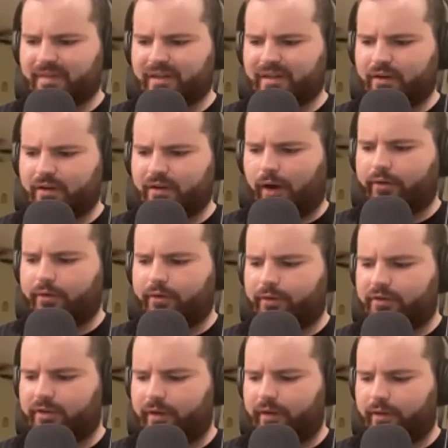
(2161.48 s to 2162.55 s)

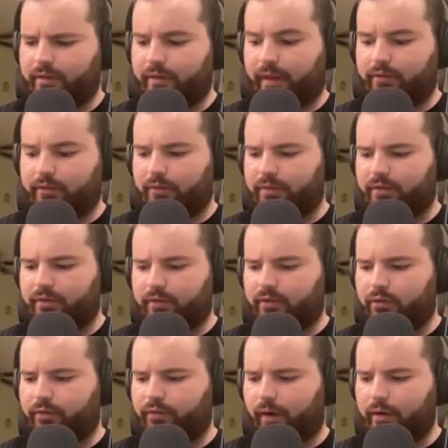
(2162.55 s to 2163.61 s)
controversy that's arisen
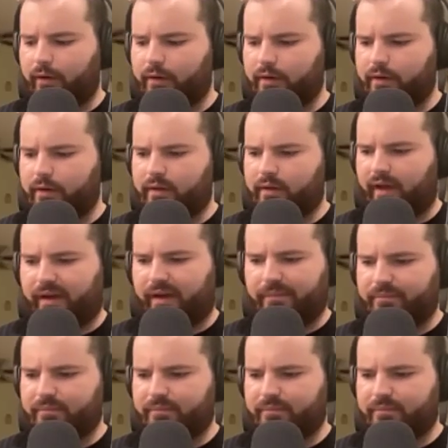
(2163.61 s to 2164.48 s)
so far. Um,